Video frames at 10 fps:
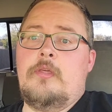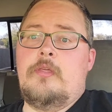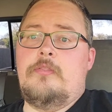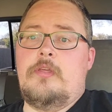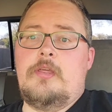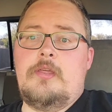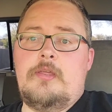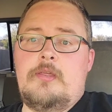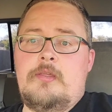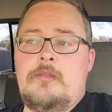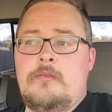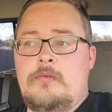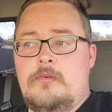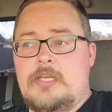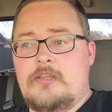the
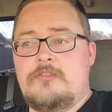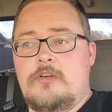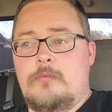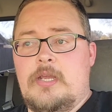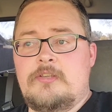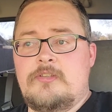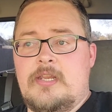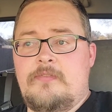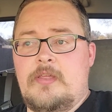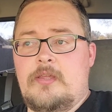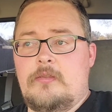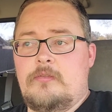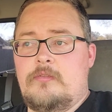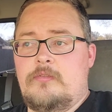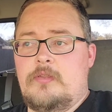next generation. I think
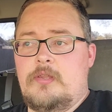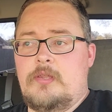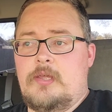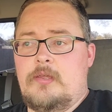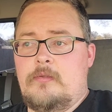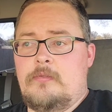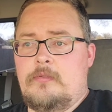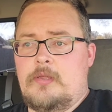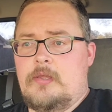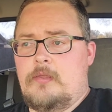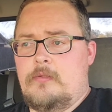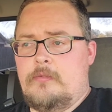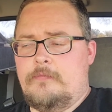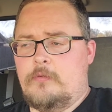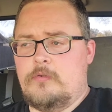is
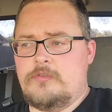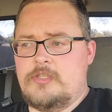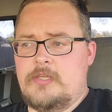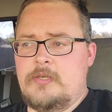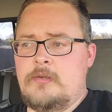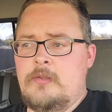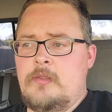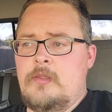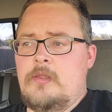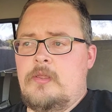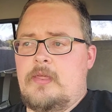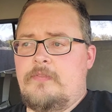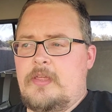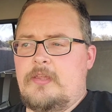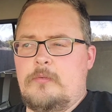the fourth gen. I
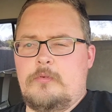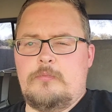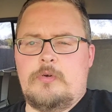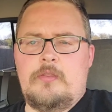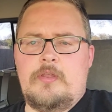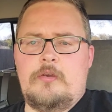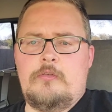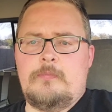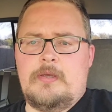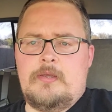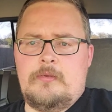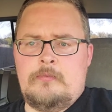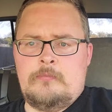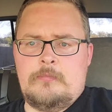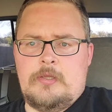think it was one of those. One
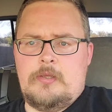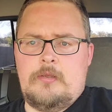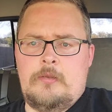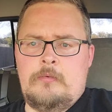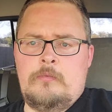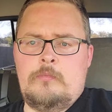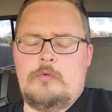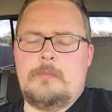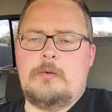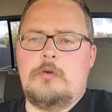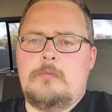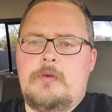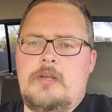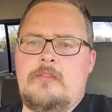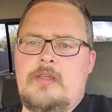of my work
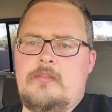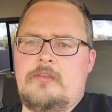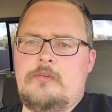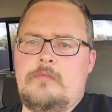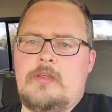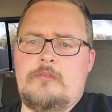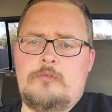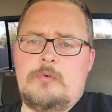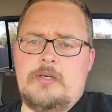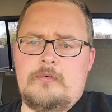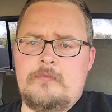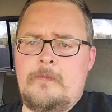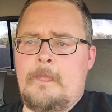buddies has a 2012